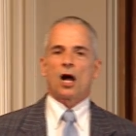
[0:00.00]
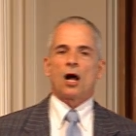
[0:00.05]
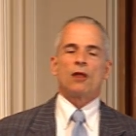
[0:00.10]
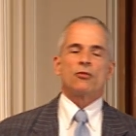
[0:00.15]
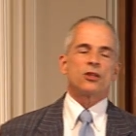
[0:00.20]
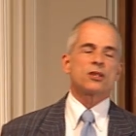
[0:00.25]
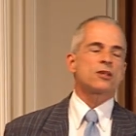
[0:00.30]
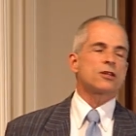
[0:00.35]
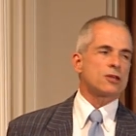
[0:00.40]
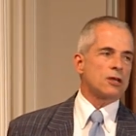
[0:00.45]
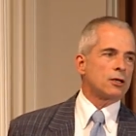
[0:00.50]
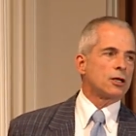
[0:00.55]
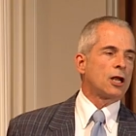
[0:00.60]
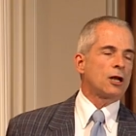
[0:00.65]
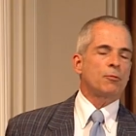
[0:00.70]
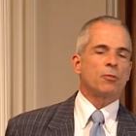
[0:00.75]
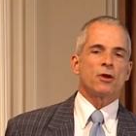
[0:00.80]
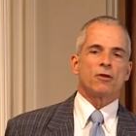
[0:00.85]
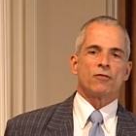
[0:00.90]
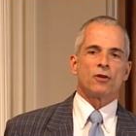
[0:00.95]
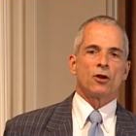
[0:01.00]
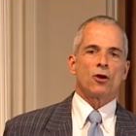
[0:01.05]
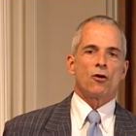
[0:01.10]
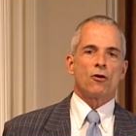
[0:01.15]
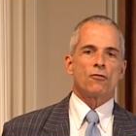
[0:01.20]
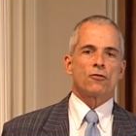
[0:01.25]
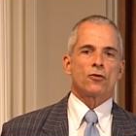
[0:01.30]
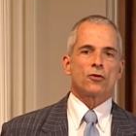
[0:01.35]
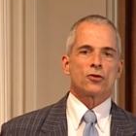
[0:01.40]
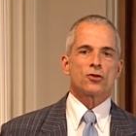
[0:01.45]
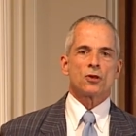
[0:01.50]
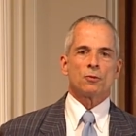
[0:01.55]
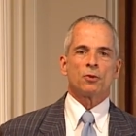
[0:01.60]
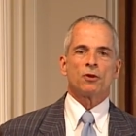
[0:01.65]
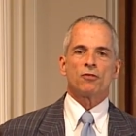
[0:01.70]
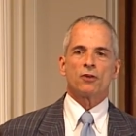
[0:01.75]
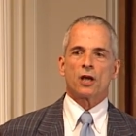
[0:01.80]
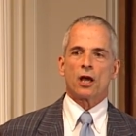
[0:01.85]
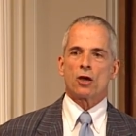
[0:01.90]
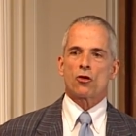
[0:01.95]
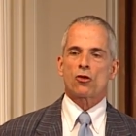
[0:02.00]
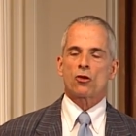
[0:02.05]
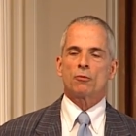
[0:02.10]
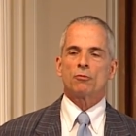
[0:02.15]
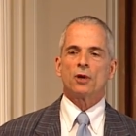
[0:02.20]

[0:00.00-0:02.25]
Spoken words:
This is a little bit of an oversimplification,